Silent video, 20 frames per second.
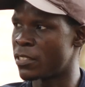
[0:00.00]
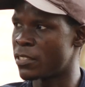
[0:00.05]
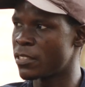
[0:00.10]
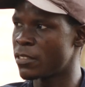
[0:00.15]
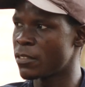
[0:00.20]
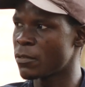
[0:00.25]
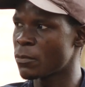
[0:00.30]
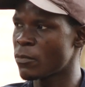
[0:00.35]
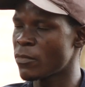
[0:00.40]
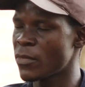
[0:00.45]

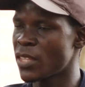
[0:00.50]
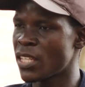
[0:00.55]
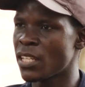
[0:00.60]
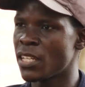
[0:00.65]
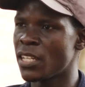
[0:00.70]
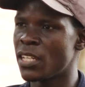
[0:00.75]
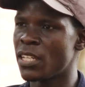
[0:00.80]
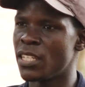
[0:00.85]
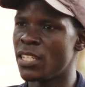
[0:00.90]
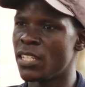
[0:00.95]

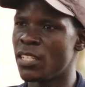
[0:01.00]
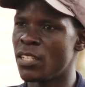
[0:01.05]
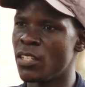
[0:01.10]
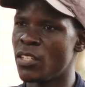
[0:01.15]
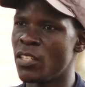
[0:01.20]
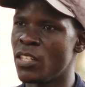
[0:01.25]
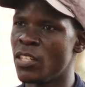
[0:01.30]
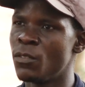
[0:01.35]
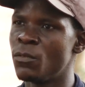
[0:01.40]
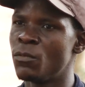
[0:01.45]

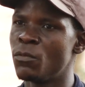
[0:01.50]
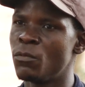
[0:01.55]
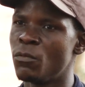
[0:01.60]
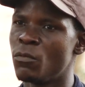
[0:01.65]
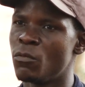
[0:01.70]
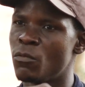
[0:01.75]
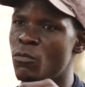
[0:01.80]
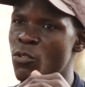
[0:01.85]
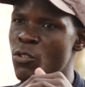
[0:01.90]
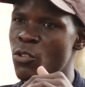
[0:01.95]
Mm-hmm. If
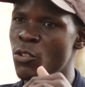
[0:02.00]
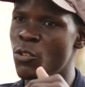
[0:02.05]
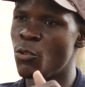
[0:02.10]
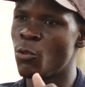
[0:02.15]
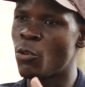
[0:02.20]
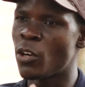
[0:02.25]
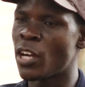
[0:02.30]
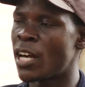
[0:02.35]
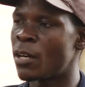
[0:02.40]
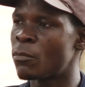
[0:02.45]
you
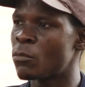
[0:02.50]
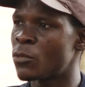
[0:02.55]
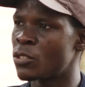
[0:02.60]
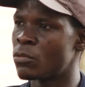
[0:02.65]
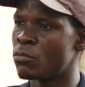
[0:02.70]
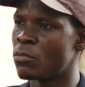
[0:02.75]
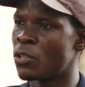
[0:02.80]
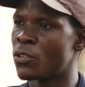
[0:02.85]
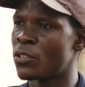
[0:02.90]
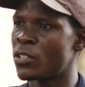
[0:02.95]
come
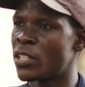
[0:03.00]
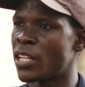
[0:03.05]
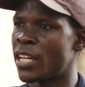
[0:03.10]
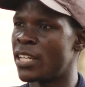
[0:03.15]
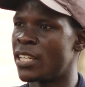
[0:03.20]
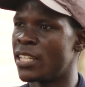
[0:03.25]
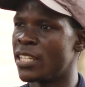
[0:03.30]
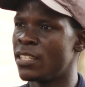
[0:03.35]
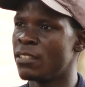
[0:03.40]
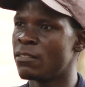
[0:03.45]
on board
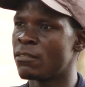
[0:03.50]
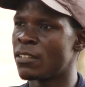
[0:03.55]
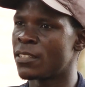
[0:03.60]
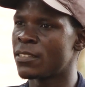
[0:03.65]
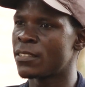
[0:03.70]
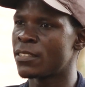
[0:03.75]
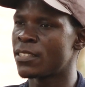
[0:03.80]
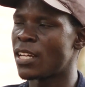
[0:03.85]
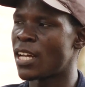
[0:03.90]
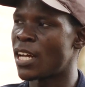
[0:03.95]
and give
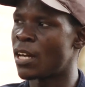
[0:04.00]
us